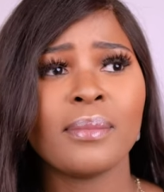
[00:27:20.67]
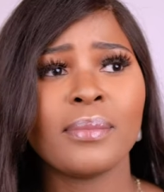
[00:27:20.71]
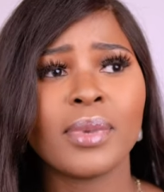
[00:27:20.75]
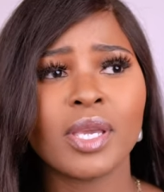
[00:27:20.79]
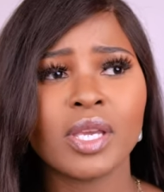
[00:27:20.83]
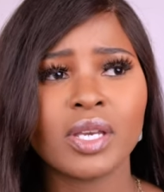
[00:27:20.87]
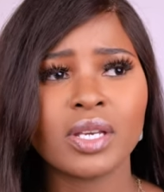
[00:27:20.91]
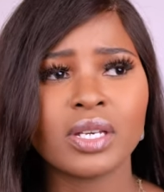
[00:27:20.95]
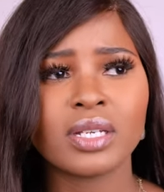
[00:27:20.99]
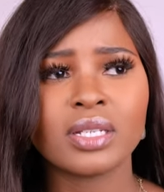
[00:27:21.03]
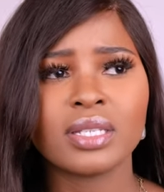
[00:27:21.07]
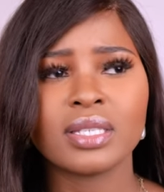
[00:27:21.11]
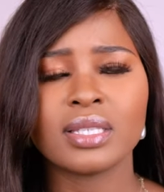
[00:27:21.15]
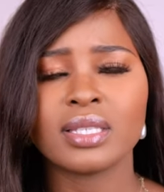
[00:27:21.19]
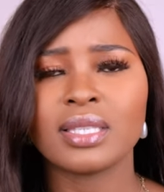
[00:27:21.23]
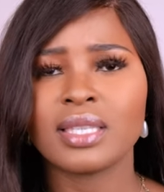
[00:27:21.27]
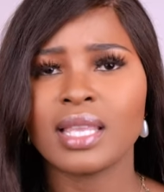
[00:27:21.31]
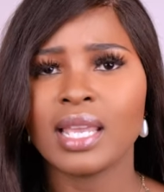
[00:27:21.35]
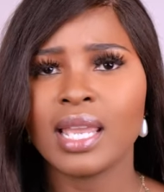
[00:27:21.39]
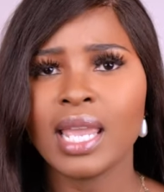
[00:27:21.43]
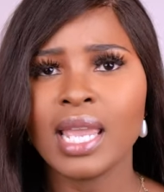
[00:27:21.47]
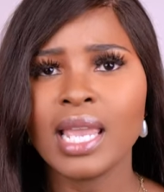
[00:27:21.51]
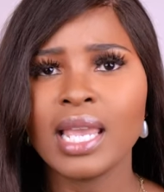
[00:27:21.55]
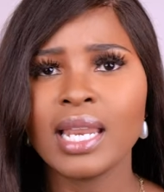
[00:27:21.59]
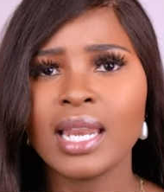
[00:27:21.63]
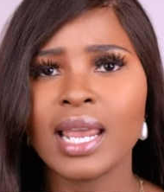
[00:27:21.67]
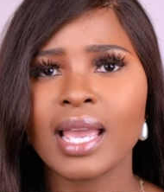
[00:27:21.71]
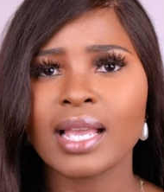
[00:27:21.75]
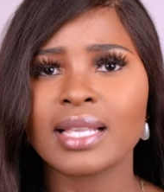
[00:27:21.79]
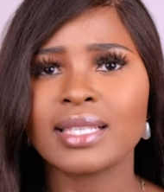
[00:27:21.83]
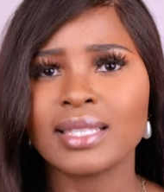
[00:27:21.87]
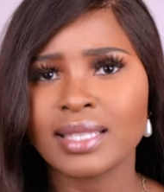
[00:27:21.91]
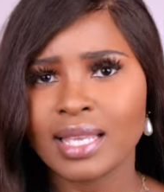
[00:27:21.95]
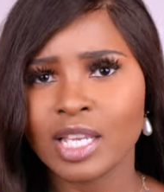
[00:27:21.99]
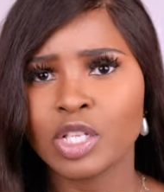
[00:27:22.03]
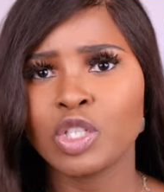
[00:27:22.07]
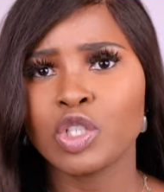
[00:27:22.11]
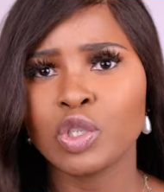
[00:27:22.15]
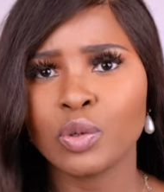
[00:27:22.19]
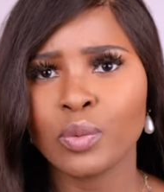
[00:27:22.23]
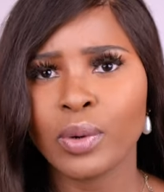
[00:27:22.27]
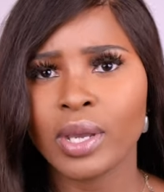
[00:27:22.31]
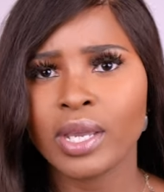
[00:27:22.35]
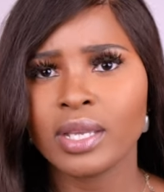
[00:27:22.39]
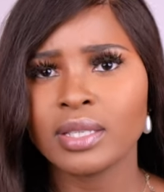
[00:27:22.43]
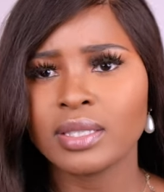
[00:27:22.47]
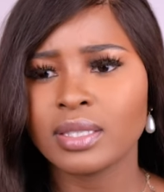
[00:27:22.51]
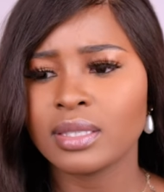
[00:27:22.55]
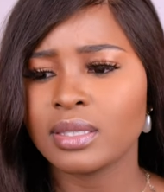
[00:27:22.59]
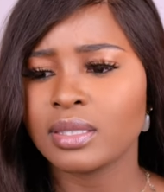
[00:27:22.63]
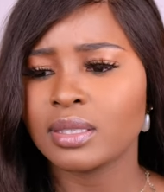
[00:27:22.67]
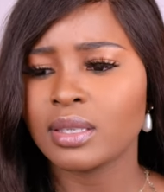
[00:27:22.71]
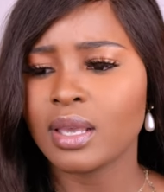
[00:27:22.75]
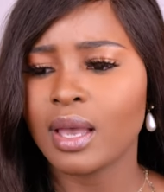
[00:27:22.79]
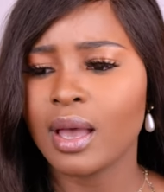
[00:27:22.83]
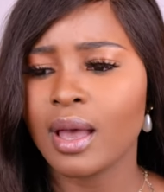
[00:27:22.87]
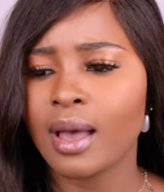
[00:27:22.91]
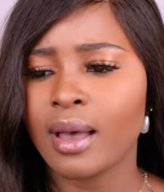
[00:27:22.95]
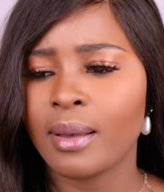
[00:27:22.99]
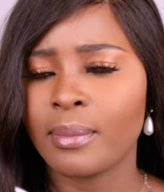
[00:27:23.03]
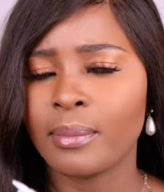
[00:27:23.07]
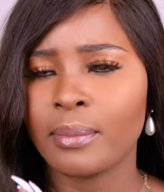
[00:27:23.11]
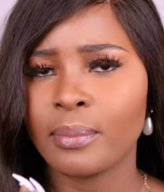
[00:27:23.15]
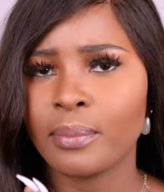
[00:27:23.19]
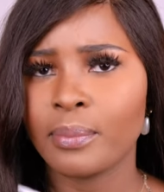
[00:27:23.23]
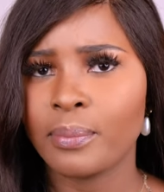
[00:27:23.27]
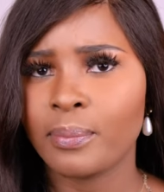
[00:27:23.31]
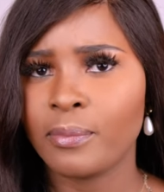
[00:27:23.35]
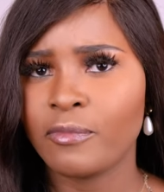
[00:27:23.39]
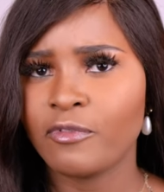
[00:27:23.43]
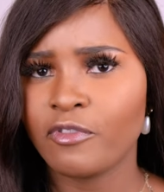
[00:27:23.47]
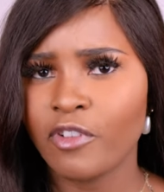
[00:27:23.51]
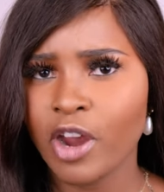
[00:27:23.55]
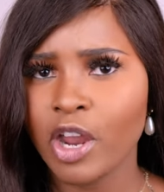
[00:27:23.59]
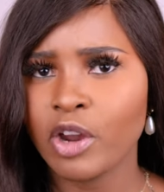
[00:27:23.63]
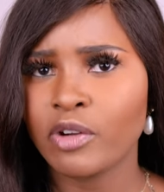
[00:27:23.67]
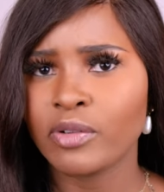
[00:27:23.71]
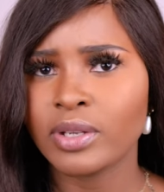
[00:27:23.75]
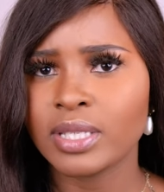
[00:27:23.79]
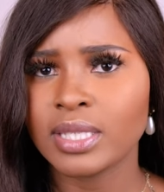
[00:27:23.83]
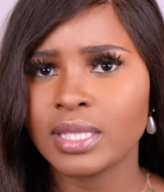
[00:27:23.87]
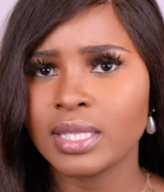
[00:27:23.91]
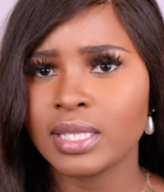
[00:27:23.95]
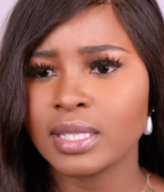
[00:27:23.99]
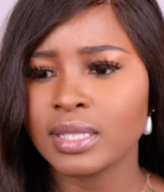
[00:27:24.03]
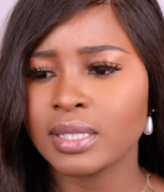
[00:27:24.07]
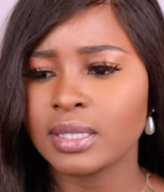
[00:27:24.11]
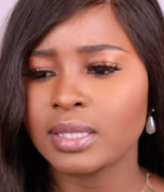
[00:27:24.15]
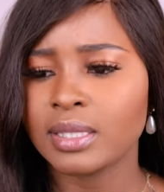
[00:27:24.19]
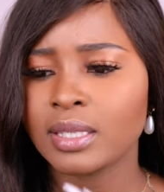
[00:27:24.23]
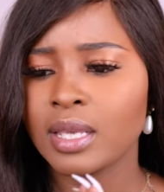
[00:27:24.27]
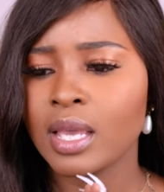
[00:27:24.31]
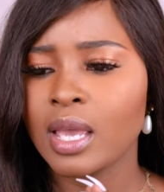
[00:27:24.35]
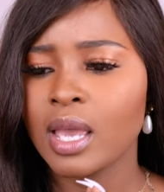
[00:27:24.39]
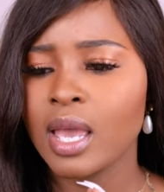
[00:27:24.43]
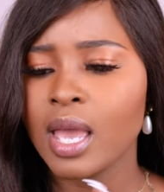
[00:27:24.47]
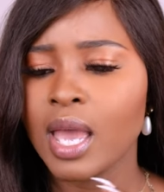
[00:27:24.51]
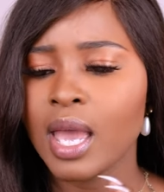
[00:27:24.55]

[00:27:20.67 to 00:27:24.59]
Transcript: because the heat accentuates um, fragrances,